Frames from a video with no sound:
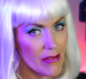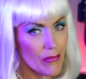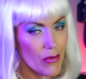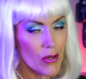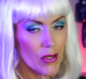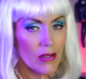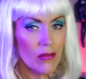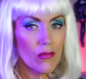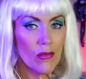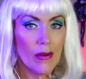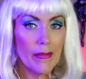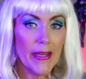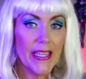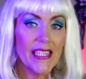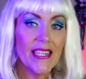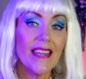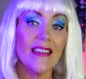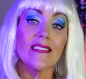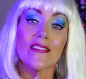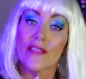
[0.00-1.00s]
important
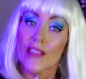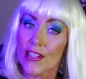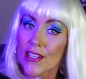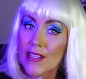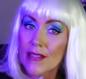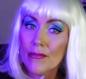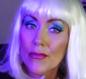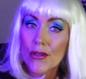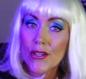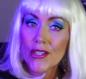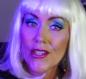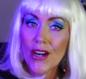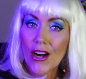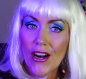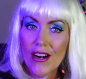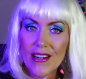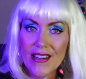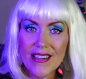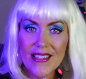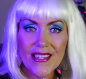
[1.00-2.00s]
woman and a very important
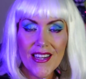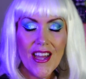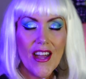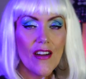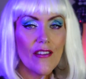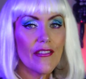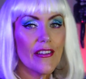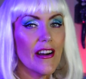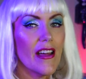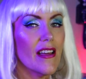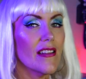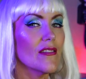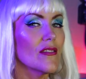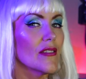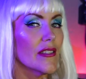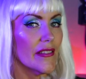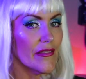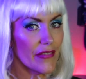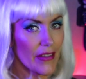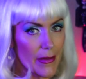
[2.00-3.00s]
artist for not
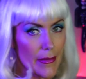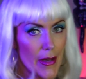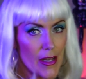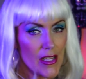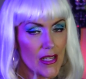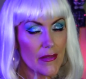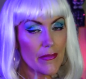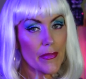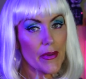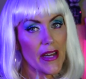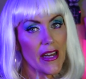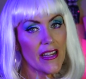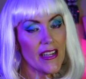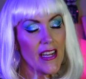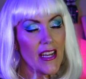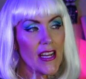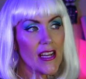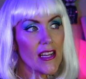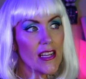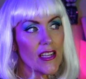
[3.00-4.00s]
only females, but
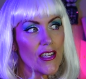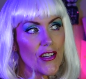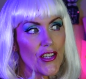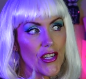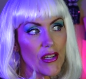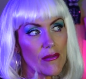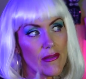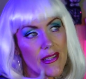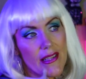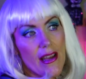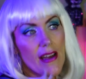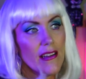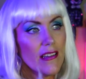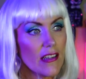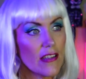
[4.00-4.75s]
she was kind